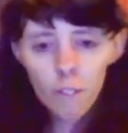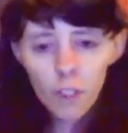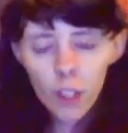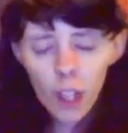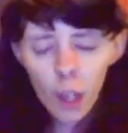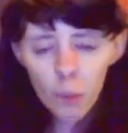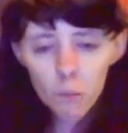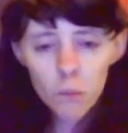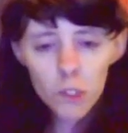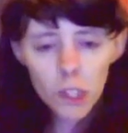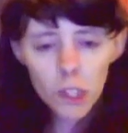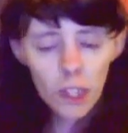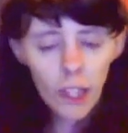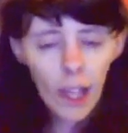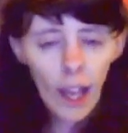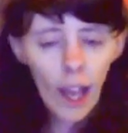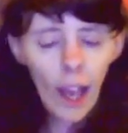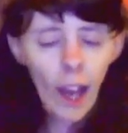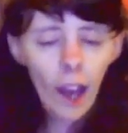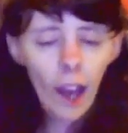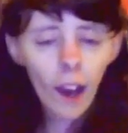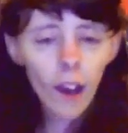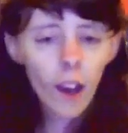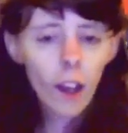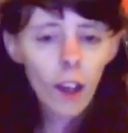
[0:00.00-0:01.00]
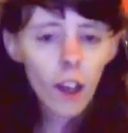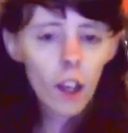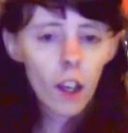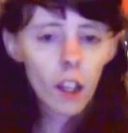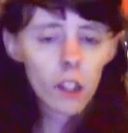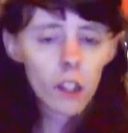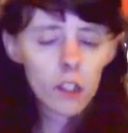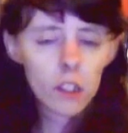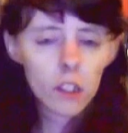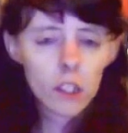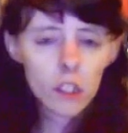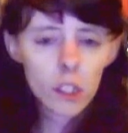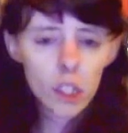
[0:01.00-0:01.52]
come to now
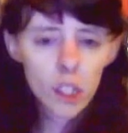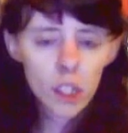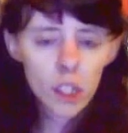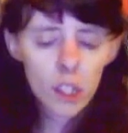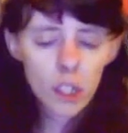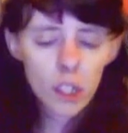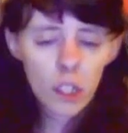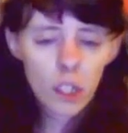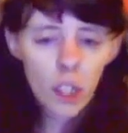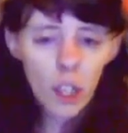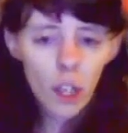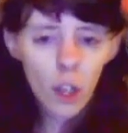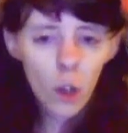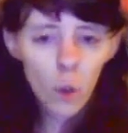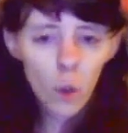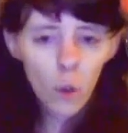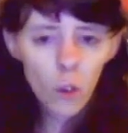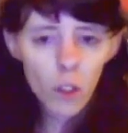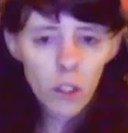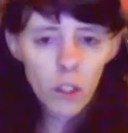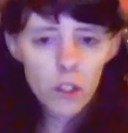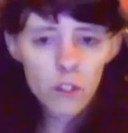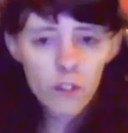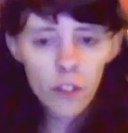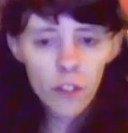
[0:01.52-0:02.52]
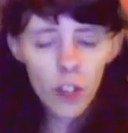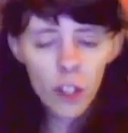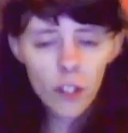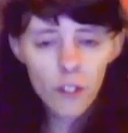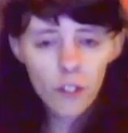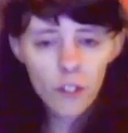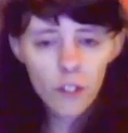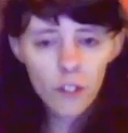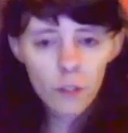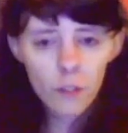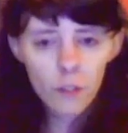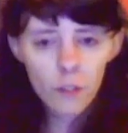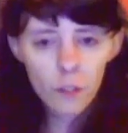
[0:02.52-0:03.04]
and see all his
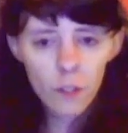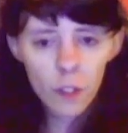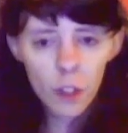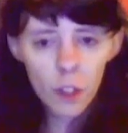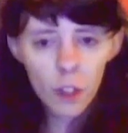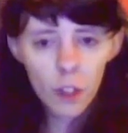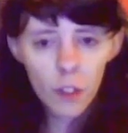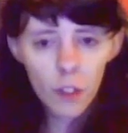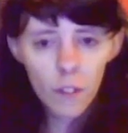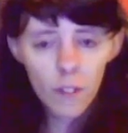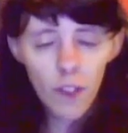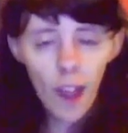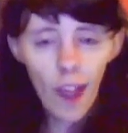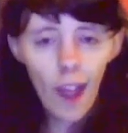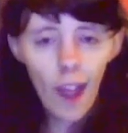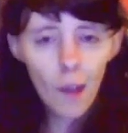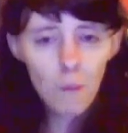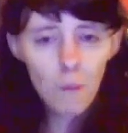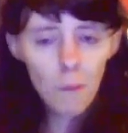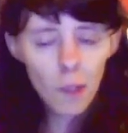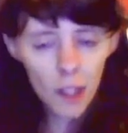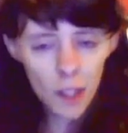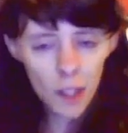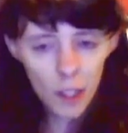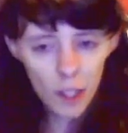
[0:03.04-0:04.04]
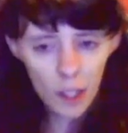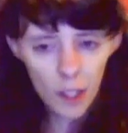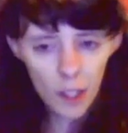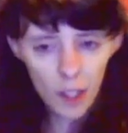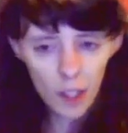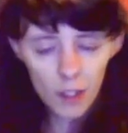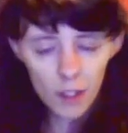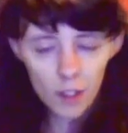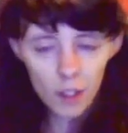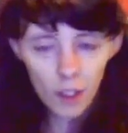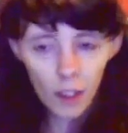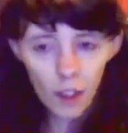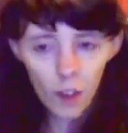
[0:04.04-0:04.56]
friends and family.
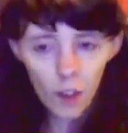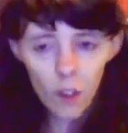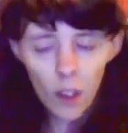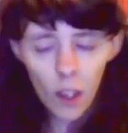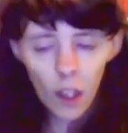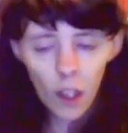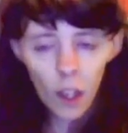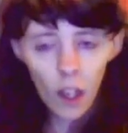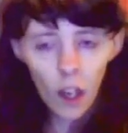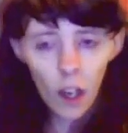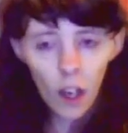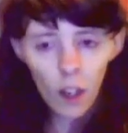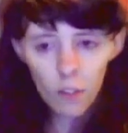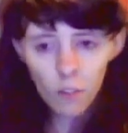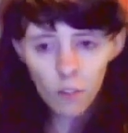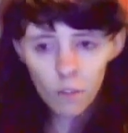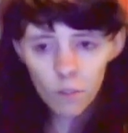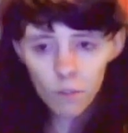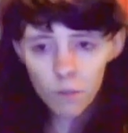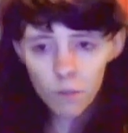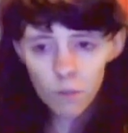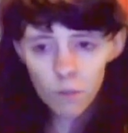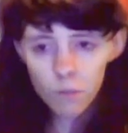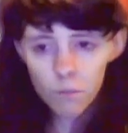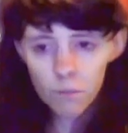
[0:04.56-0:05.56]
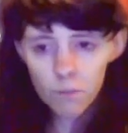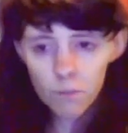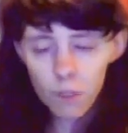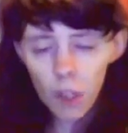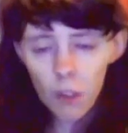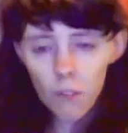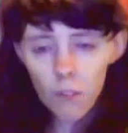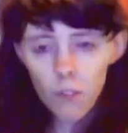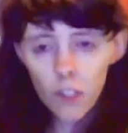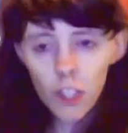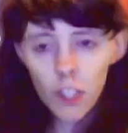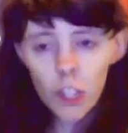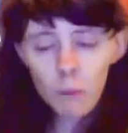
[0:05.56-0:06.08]
So I
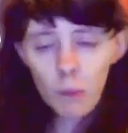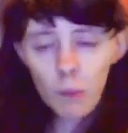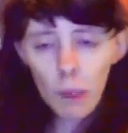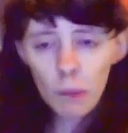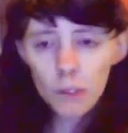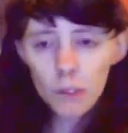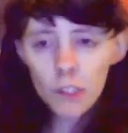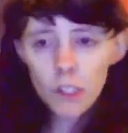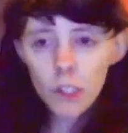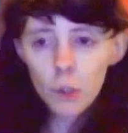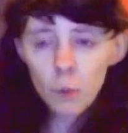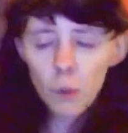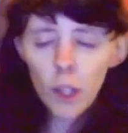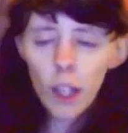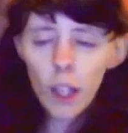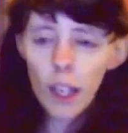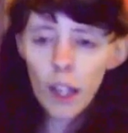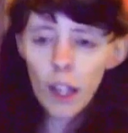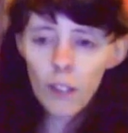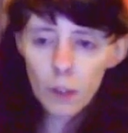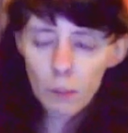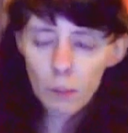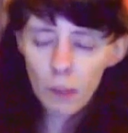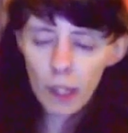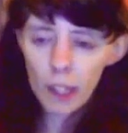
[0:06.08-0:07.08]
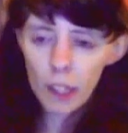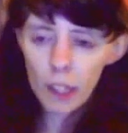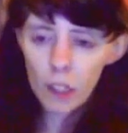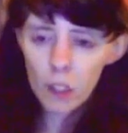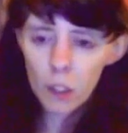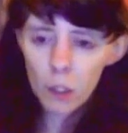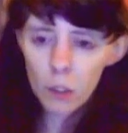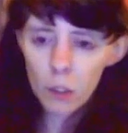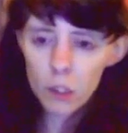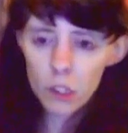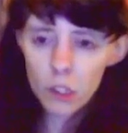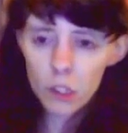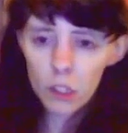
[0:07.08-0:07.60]
don't think the BBC will ever make a
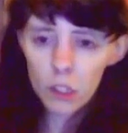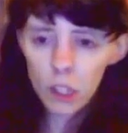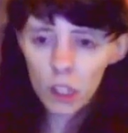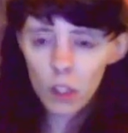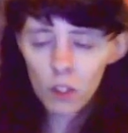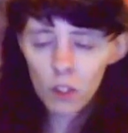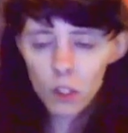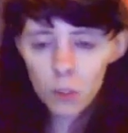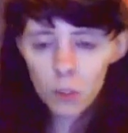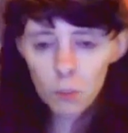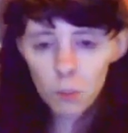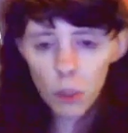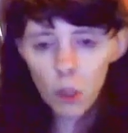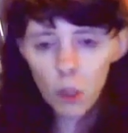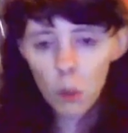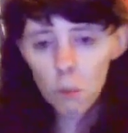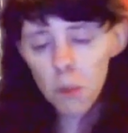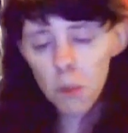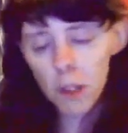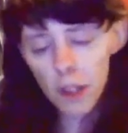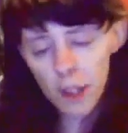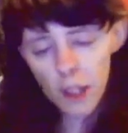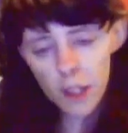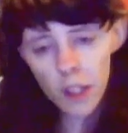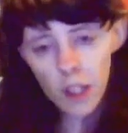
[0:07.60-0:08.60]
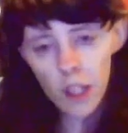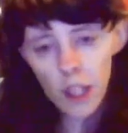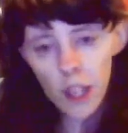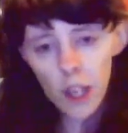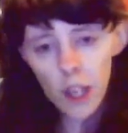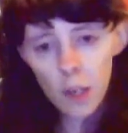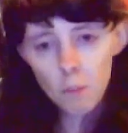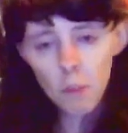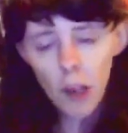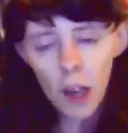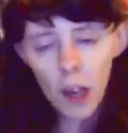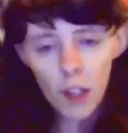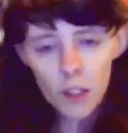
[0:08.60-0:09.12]
new series properly,
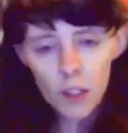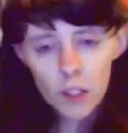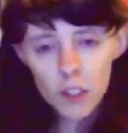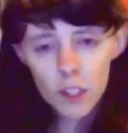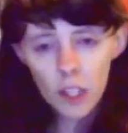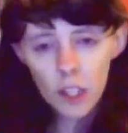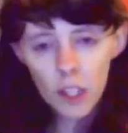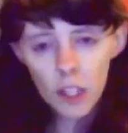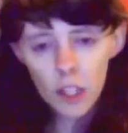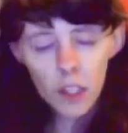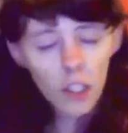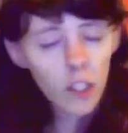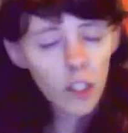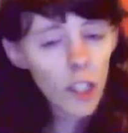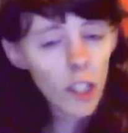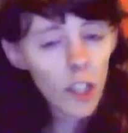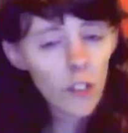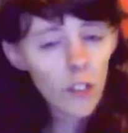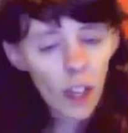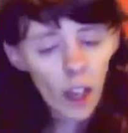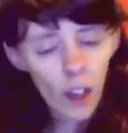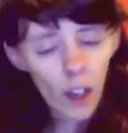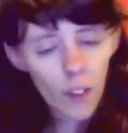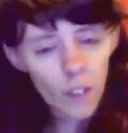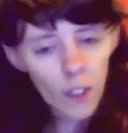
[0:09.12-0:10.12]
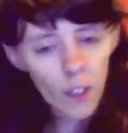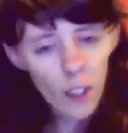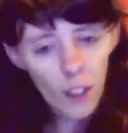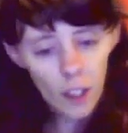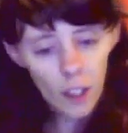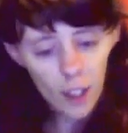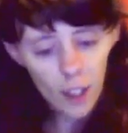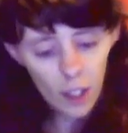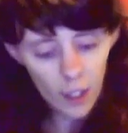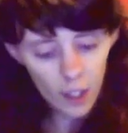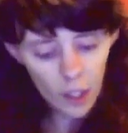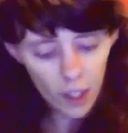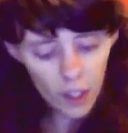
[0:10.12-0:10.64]
but you never know.
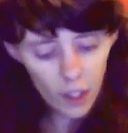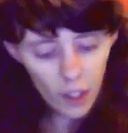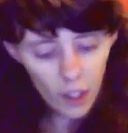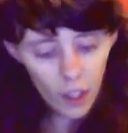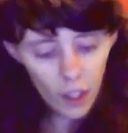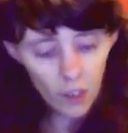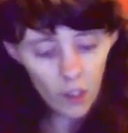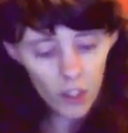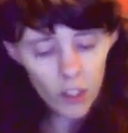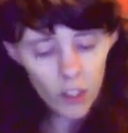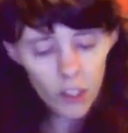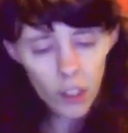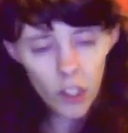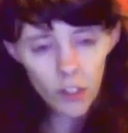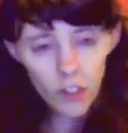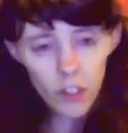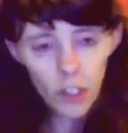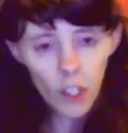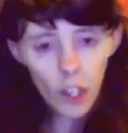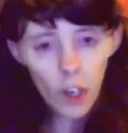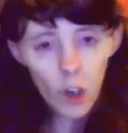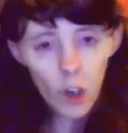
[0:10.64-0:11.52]
I always live in